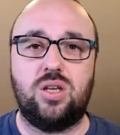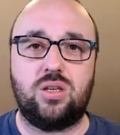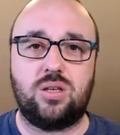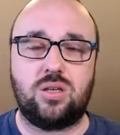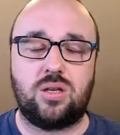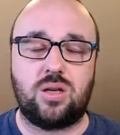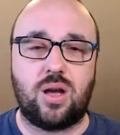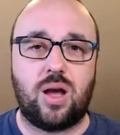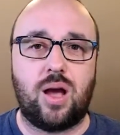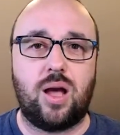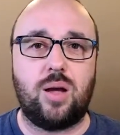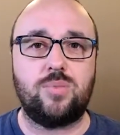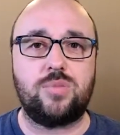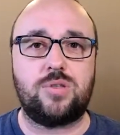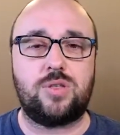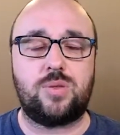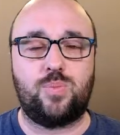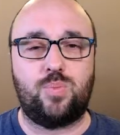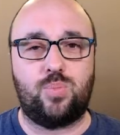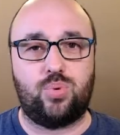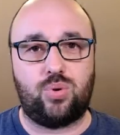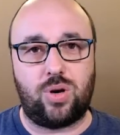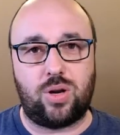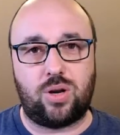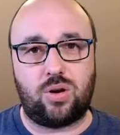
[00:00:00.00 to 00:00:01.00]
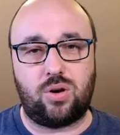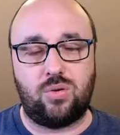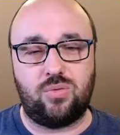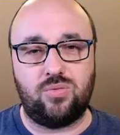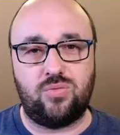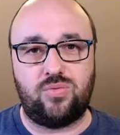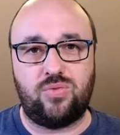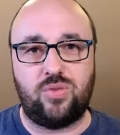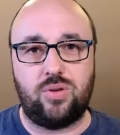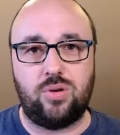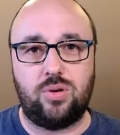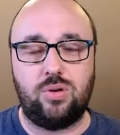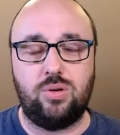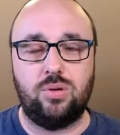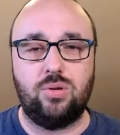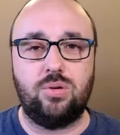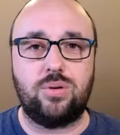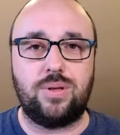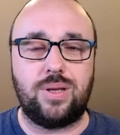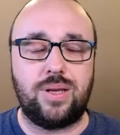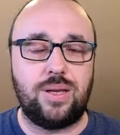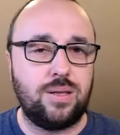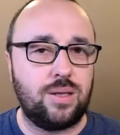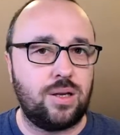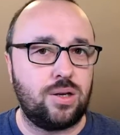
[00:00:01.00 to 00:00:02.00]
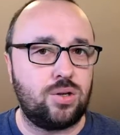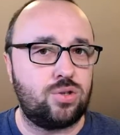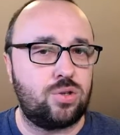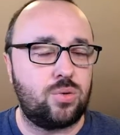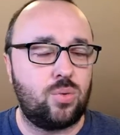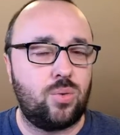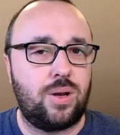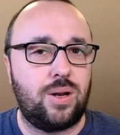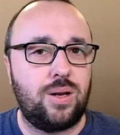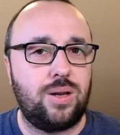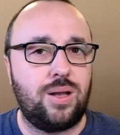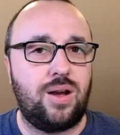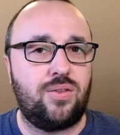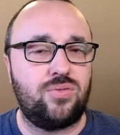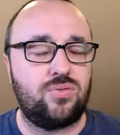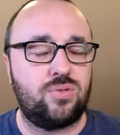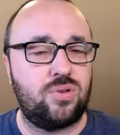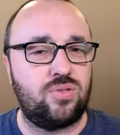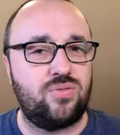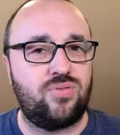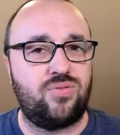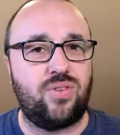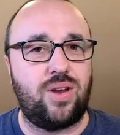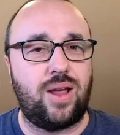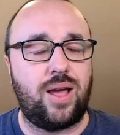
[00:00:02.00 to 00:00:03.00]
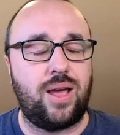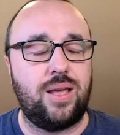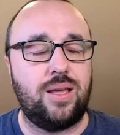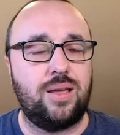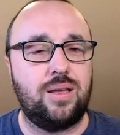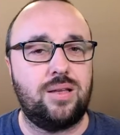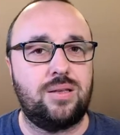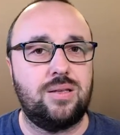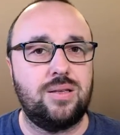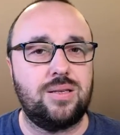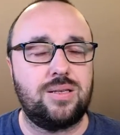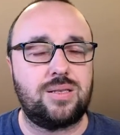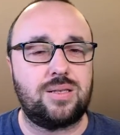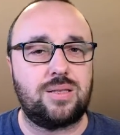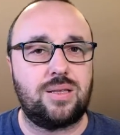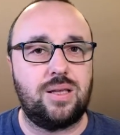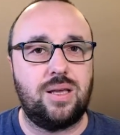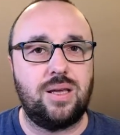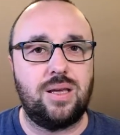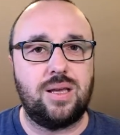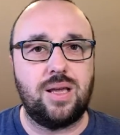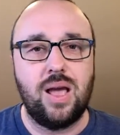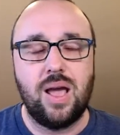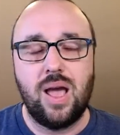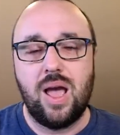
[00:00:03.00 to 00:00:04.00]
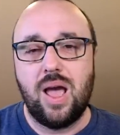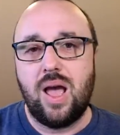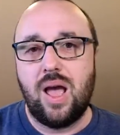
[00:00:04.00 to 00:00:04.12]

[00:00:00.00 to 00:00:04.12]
It comes pre-configured, and actually after flying this thing,